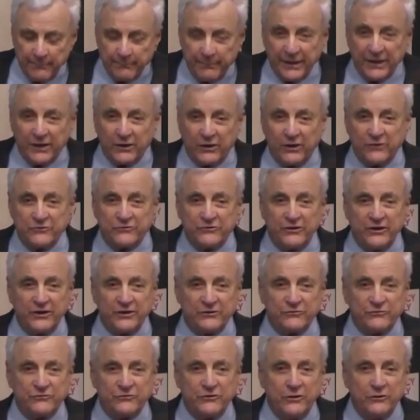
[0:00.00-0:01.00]
because
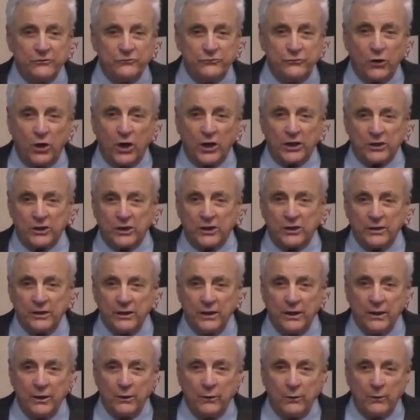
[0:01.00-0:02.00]
his daughter
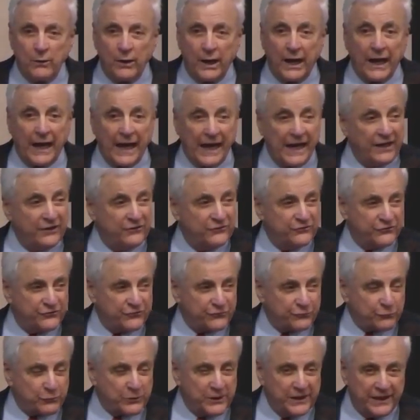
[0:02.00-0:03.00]
age
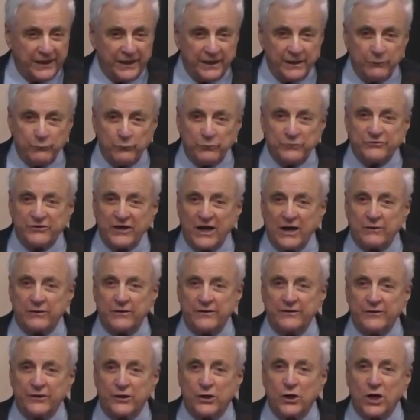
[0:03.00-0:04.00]
three, was out
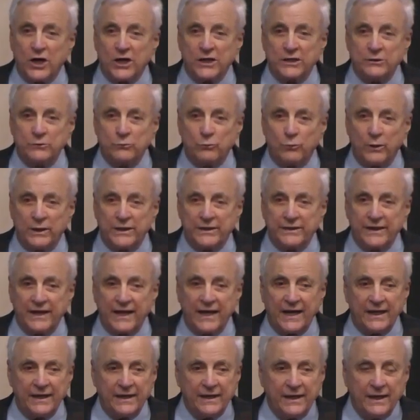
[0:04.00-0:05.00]
in the garden one
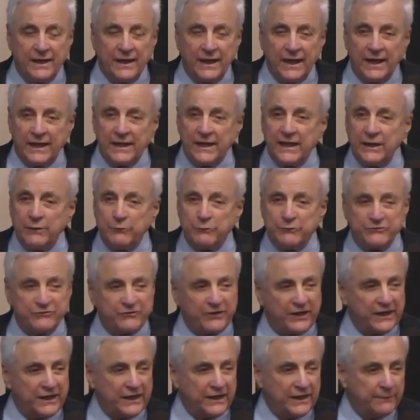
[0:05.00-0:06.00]
day, and he was
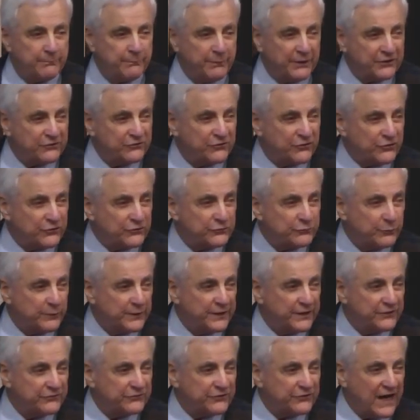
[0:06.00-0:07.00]
taking pictures
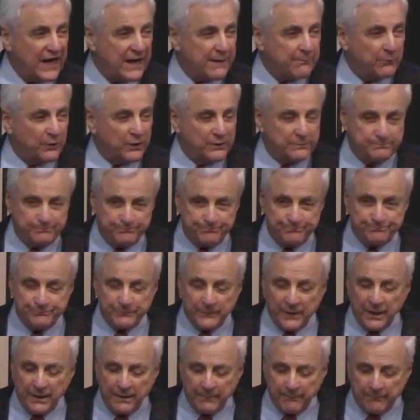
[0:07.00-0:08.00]
with his camera.
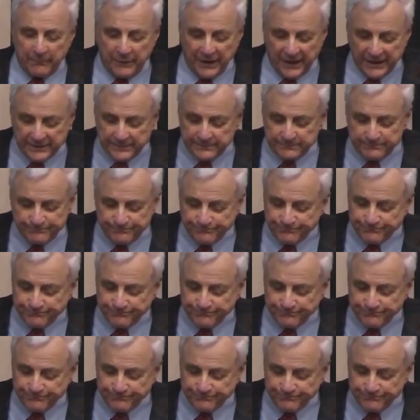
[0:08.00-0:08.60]
But